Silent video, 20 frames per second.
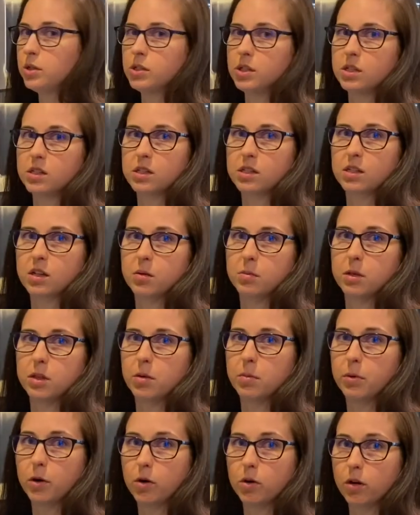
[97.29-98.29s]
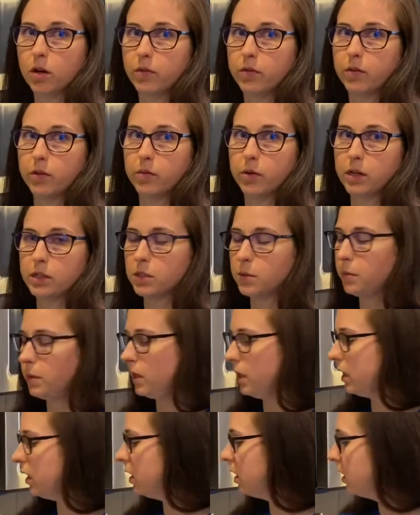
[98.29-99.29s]
This is gonna be the bulk of the
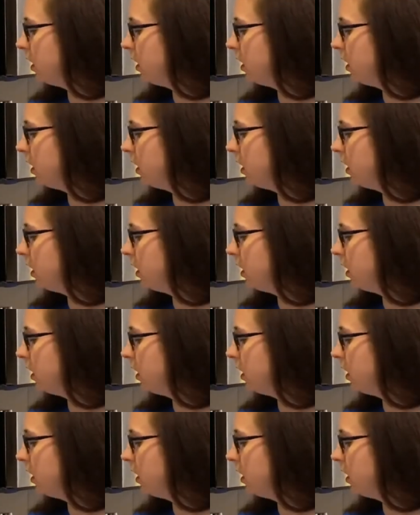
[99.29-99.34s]
recipe.